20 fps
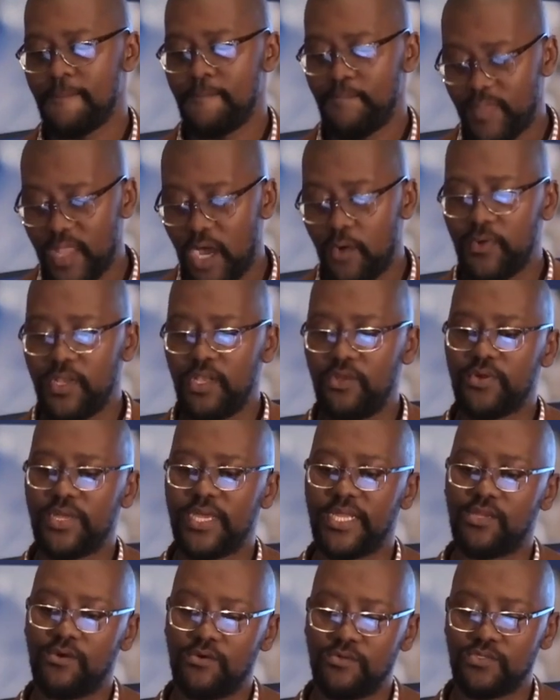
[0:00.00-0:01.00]
Now we look
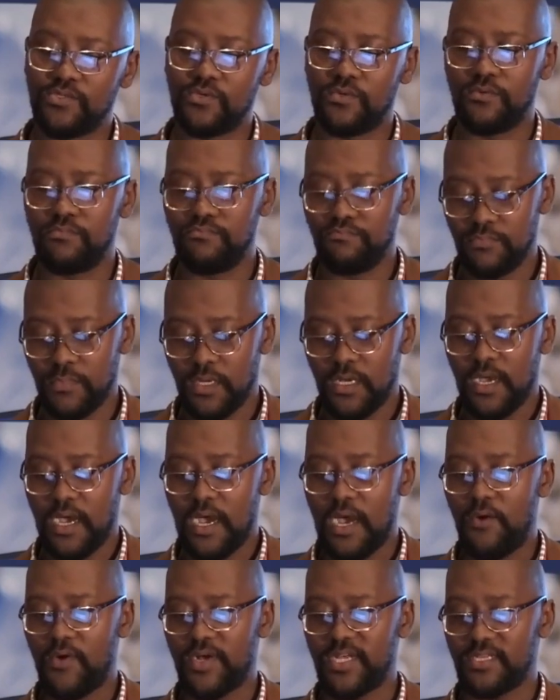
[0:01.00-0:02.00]
at also
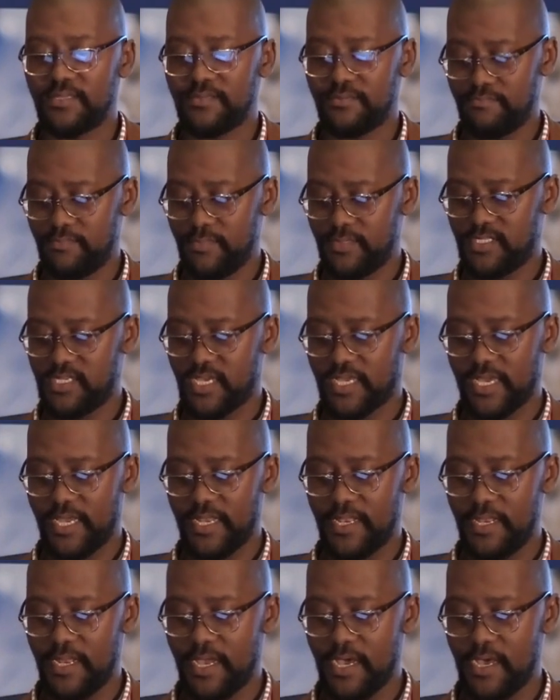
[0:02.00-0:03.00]
our
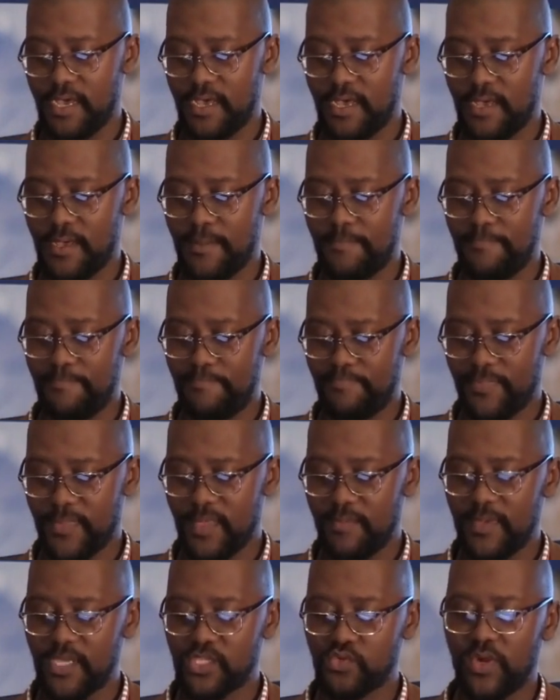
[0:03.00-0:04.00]
second
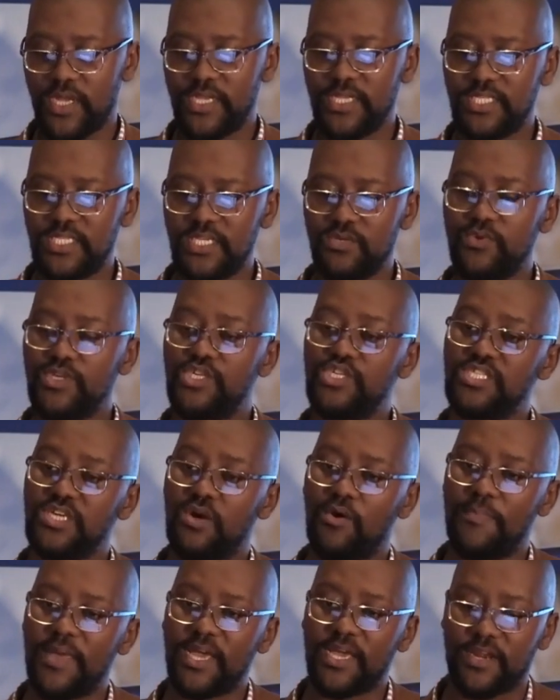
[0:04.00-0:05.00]
image quality, which is our
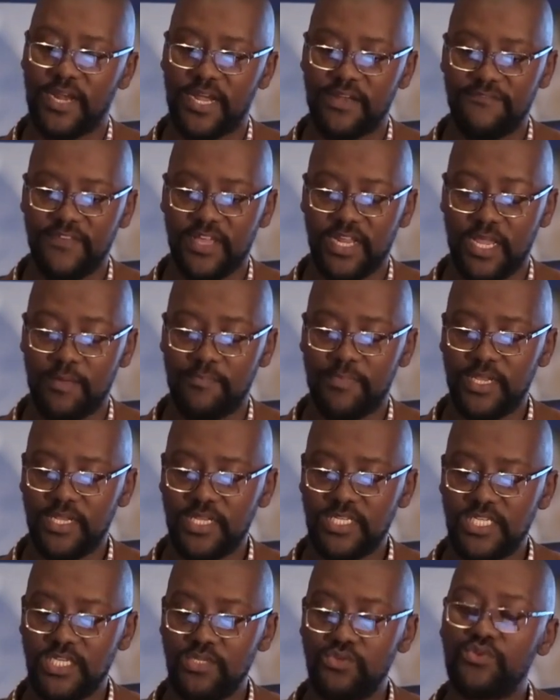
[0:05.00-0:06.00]
background
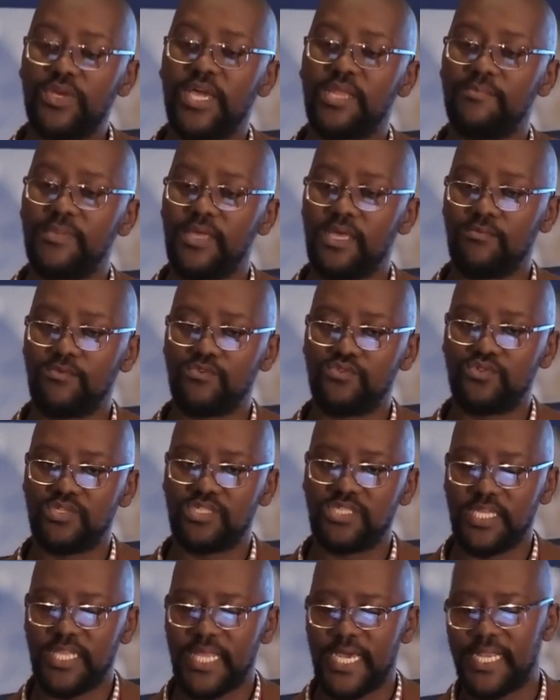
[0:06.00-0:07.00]
variability. You can be able to
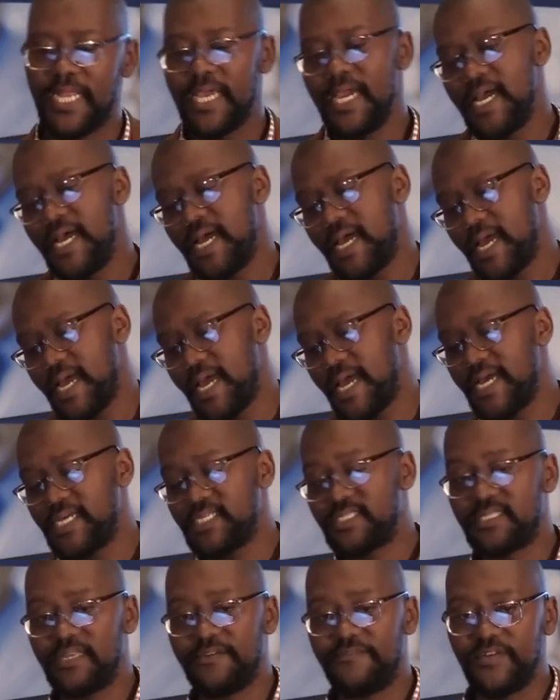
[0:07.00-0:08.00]
see that
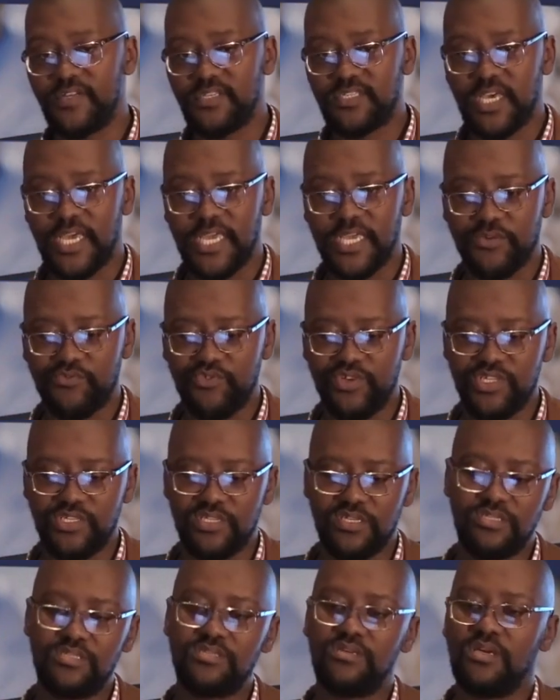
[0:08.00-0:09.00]
as the filter
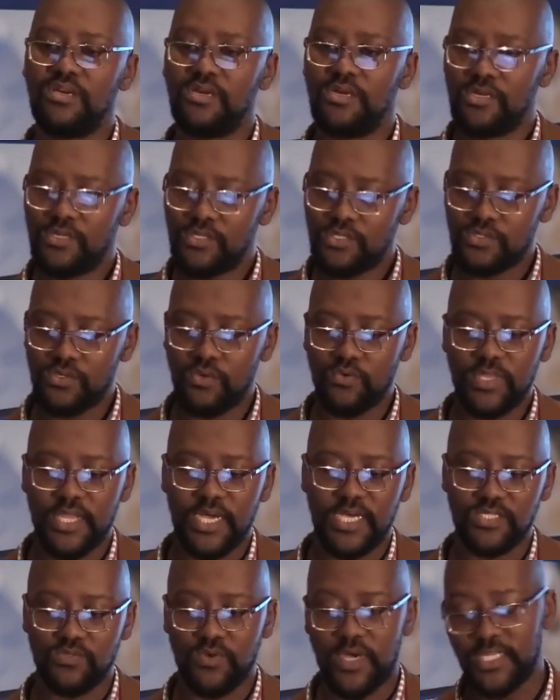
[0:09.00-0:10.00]
increases, so
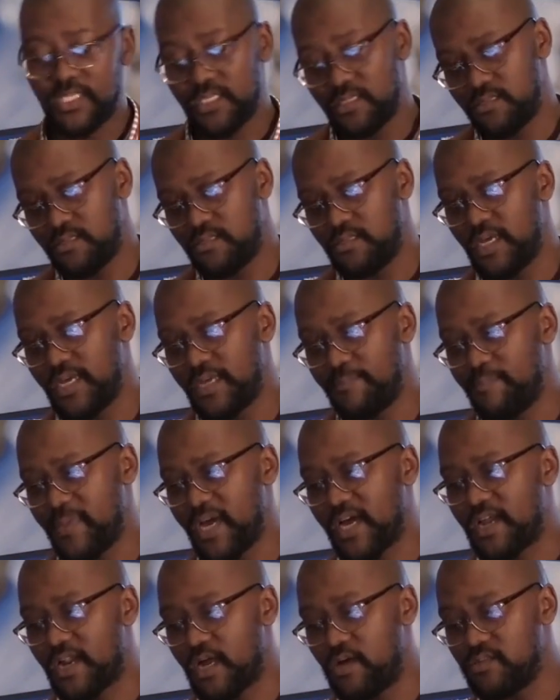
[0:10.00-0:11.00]
does what? The
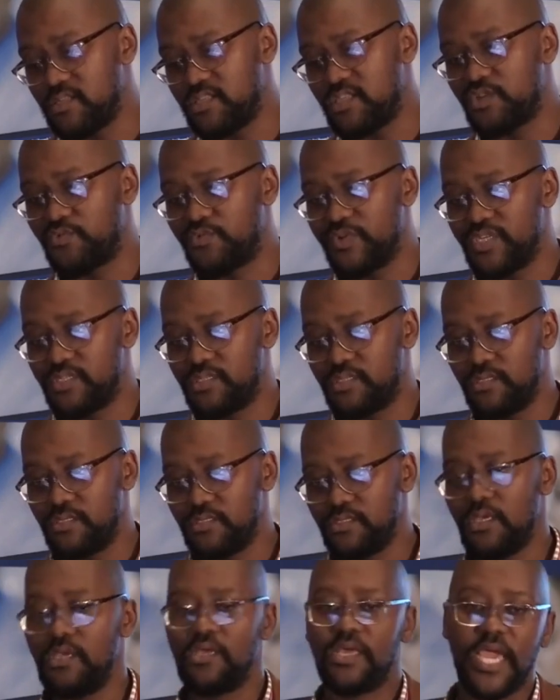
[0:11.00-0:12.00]
background
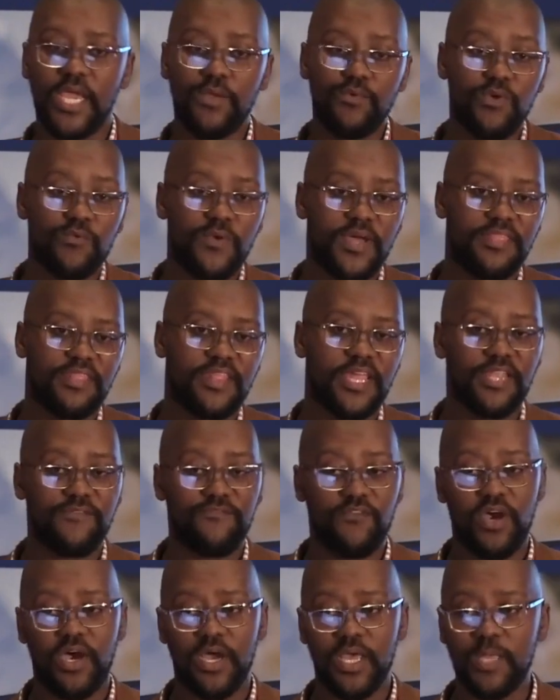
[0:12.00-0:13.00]
decreases. And we want that
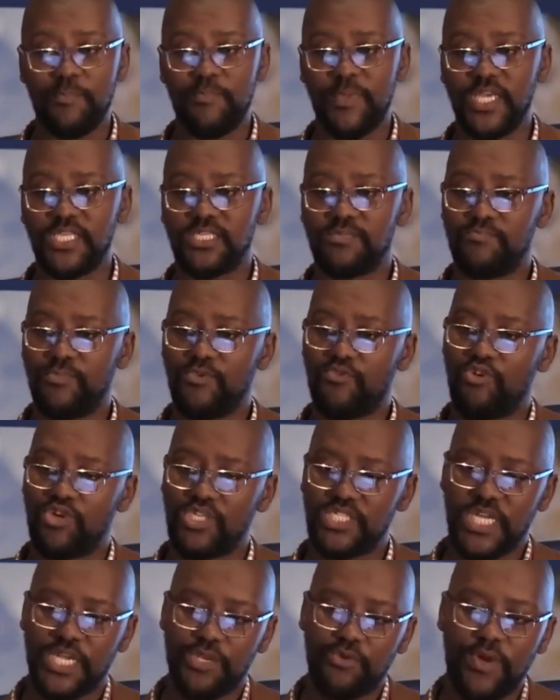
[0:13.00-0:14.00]
for our image because
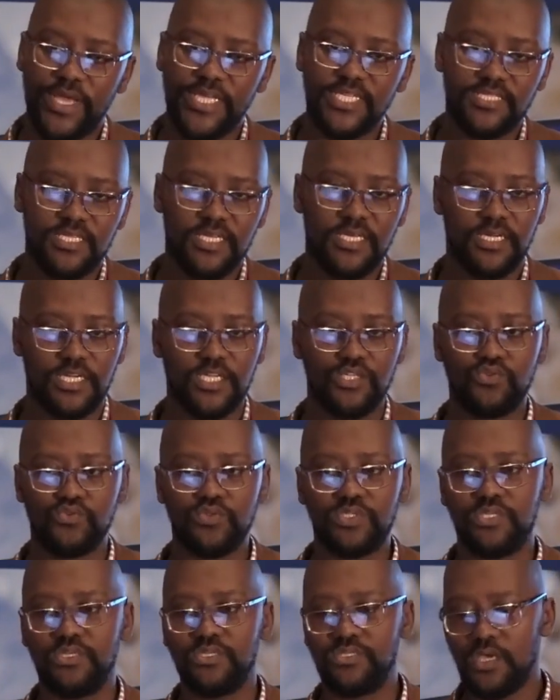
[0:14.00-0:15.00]
the noise
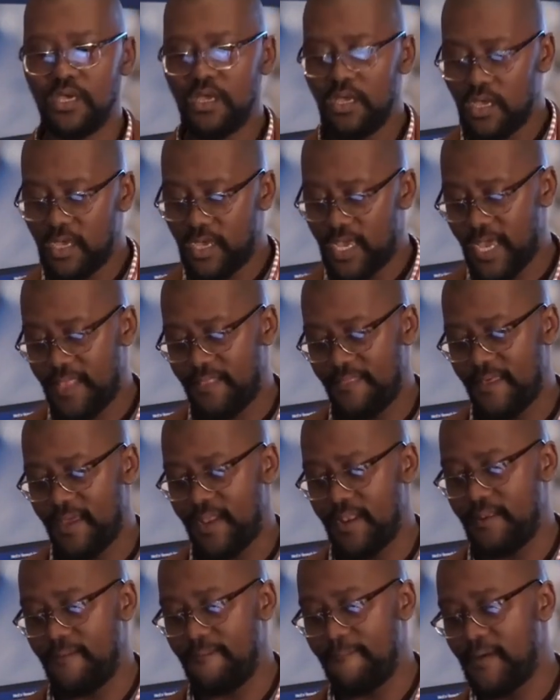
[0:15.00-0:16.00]
reduces and
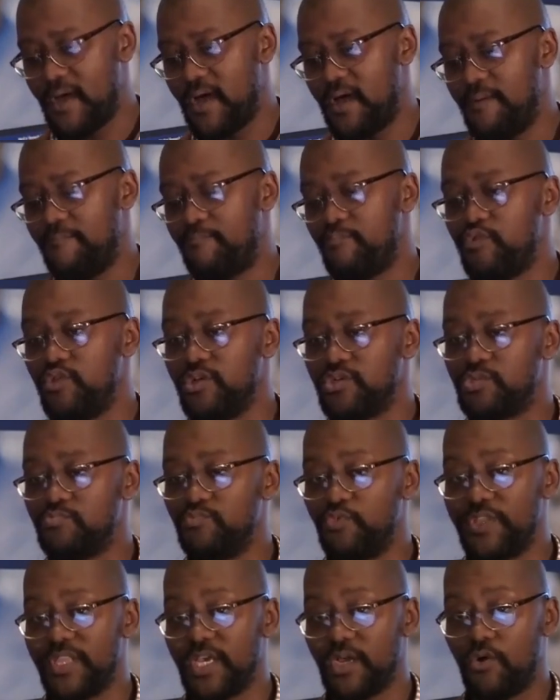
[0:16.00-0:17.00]
then your
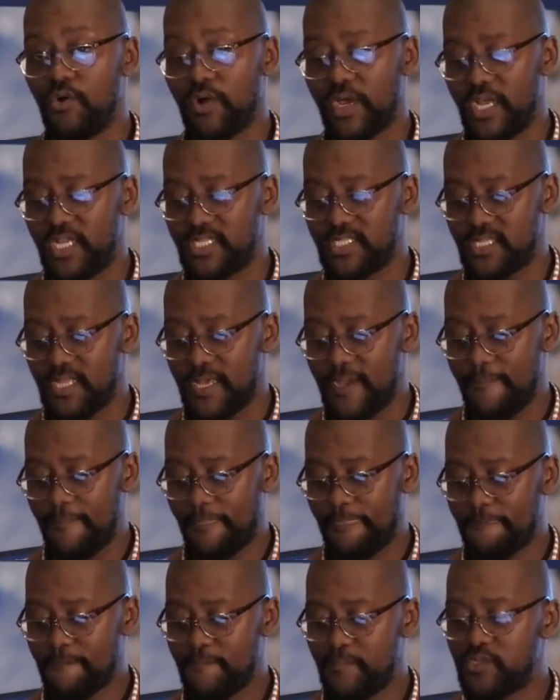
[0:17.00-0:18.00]
smoothing occurs there.
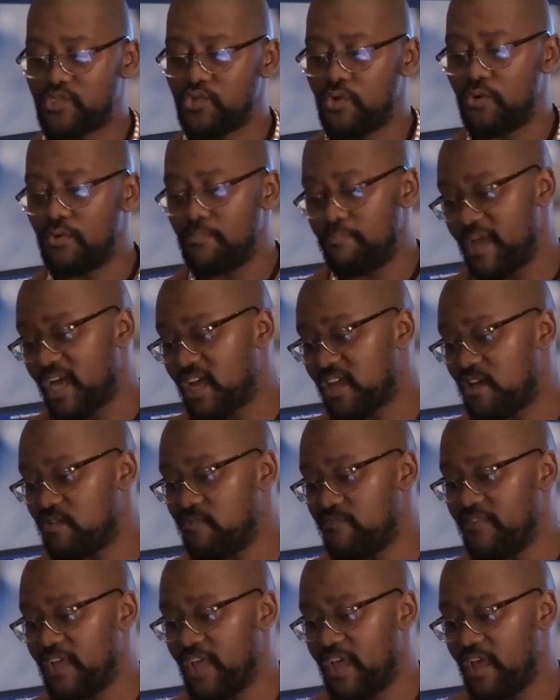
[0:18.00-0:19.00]
So background
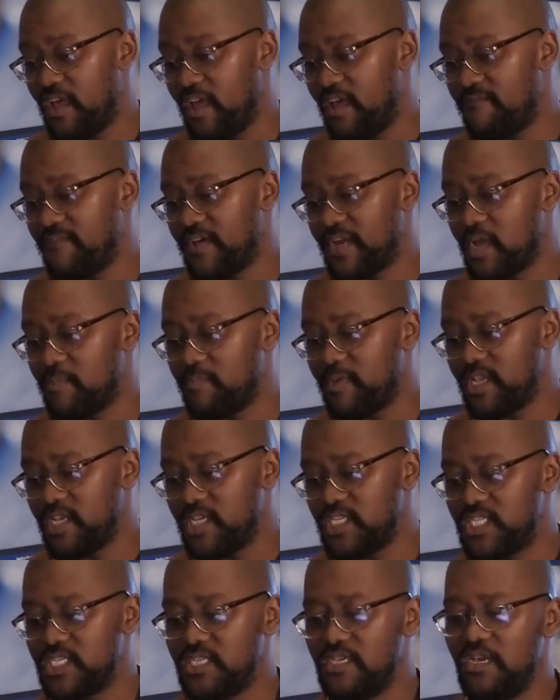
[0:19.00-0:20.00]

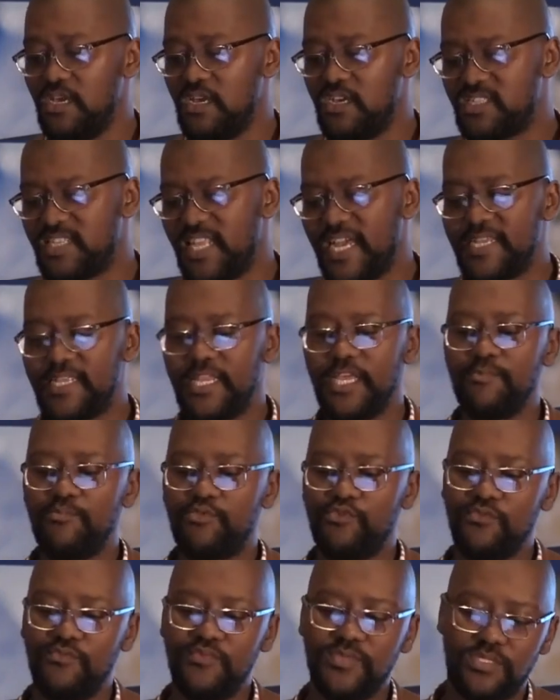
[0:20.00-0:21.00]
variability slightly
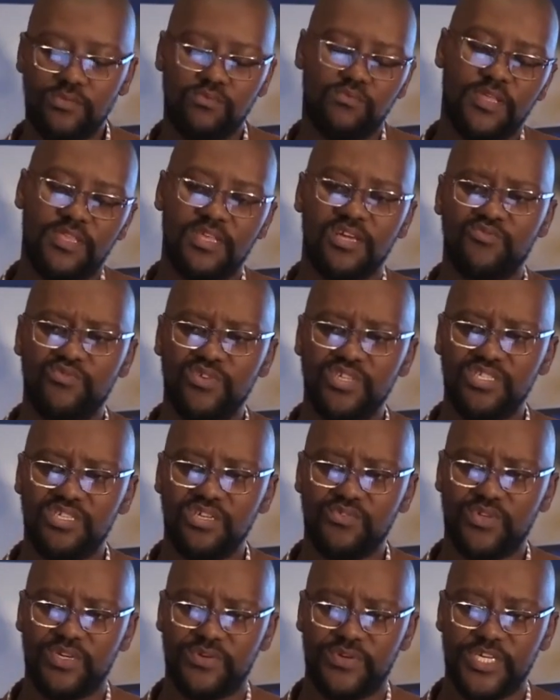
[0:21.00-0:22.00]
improves with increased
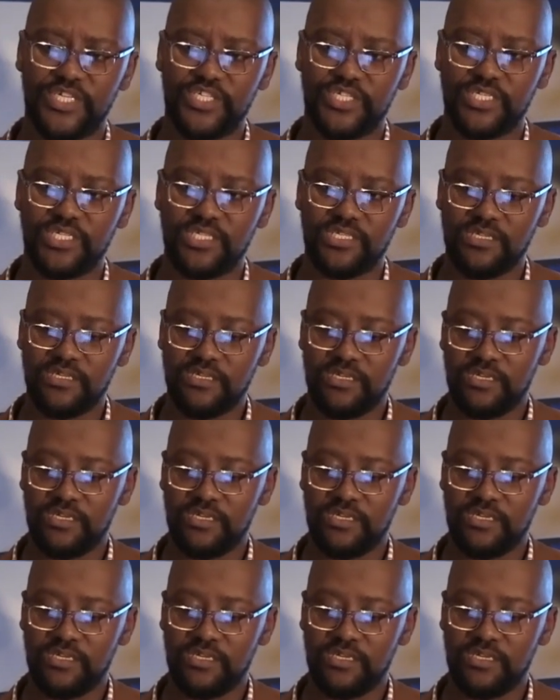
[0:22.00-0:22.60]
iterations.